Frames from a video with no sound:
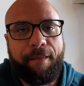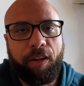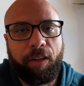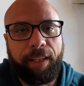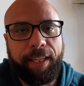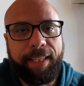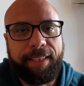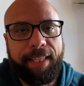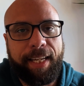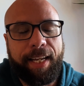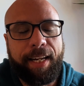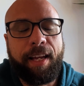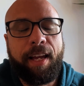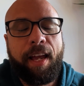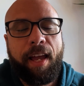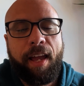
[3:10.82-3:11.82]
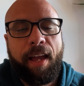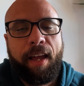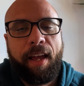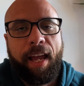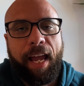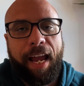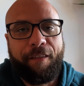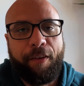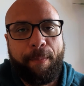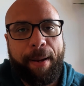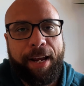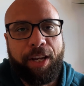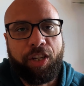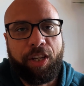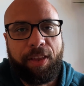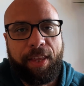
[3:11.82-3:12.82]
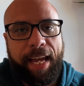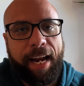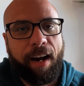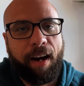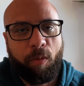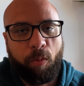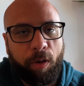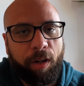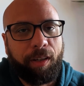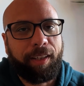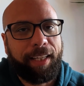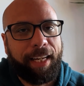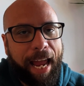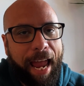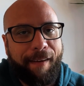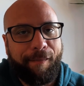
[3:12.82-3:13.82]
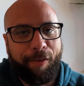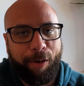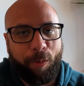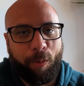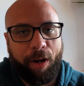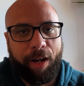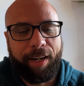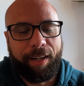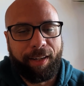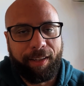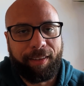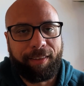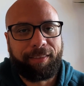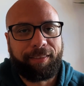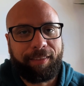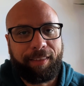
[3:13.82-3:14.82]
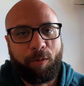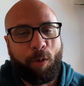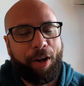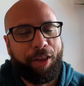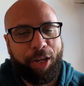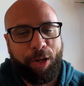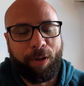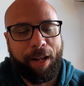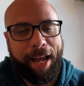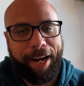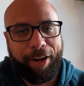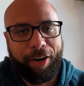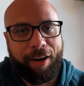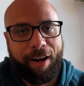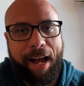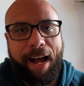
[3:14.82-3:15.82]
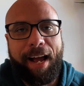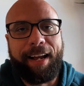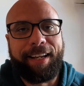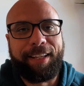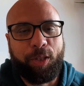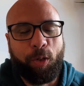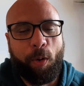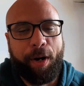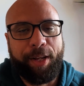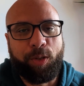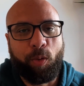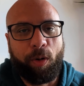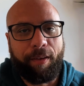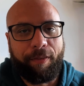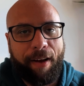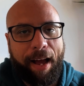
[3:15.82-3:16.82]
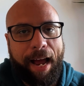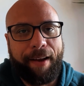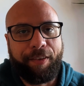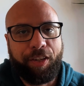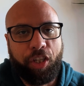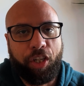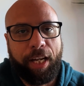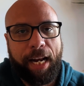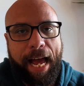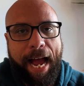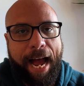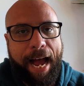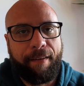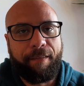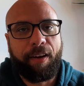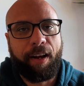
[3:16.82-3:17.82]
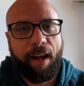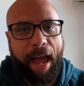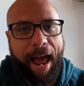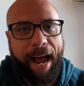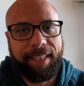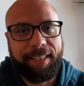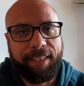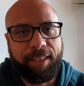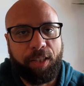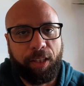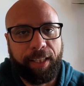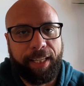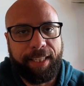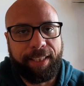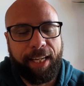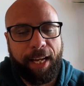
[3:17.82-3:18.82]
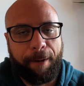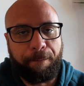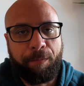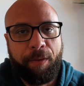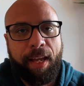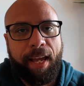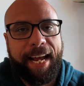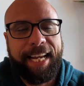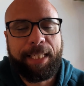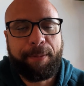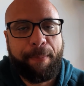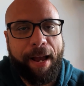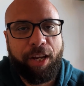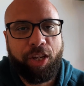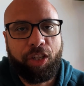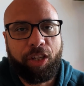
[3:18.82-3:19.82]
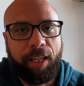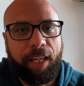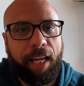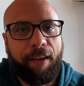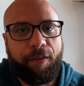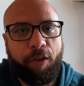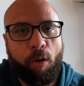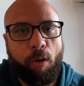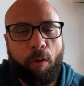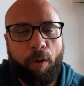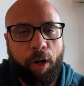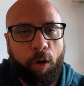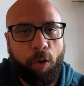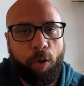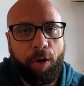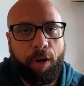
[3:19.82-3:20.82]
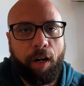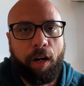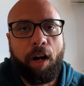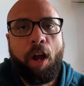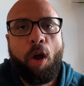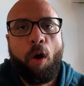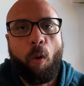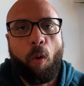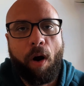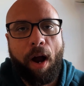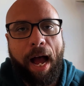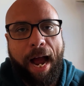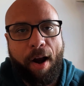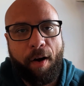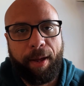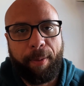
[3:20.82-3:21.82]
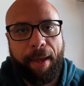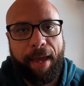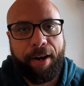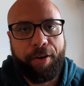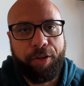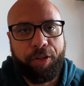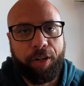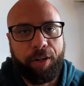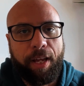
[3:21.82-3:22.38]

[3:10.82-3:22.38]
your LinkedIn information there, really everyone, whether you like it or not, in 2025 should have access to LinkedIn, especially if you're a recruiter or a hiring manager.